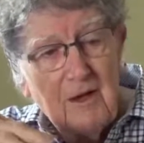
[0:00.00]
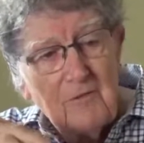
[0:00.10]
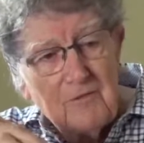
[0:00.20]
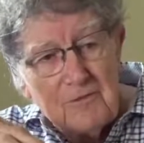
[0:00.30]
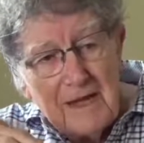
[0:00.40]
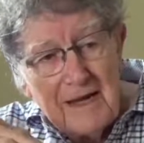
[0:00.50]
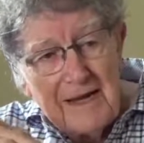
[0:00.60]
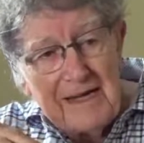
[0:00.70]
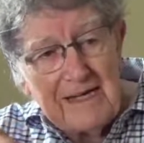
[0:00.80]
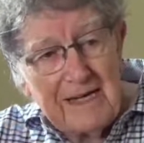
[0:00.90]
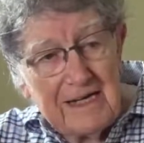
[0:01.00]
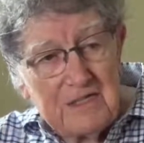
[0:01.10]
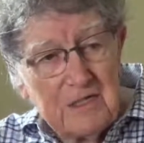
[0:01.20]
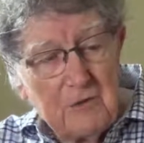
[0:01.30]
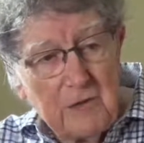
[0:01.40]
Flying
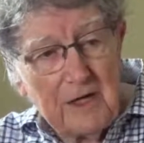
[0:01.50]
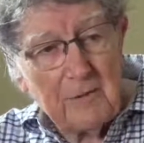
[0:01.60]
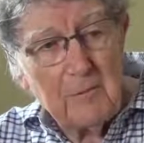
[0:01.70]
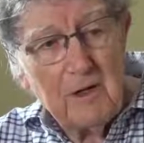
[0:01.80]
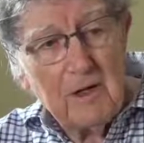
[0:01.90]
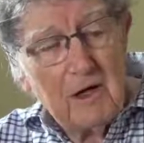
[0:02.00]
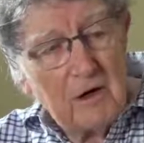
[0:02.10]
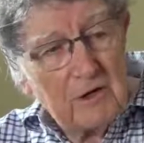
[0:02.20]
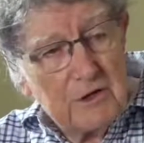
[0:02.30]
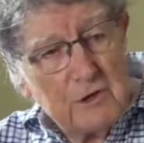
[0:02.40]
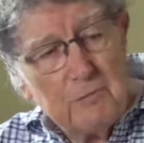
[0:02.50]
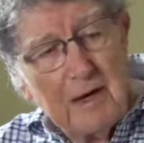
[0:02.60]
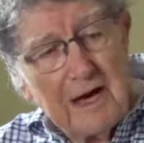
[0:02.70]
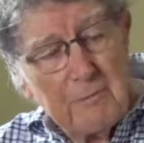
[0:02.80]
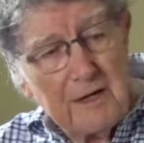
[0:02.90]
next to him are 2
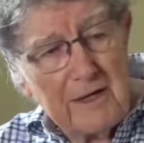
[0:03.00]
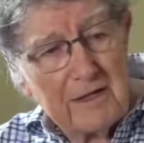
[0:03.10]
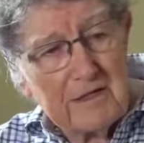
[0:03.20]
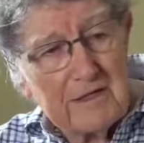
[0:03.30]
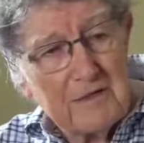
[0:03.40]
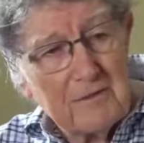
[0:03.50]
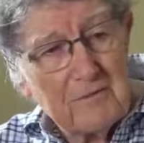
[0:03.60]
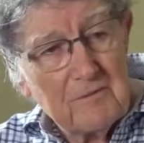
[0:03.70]
biplanes.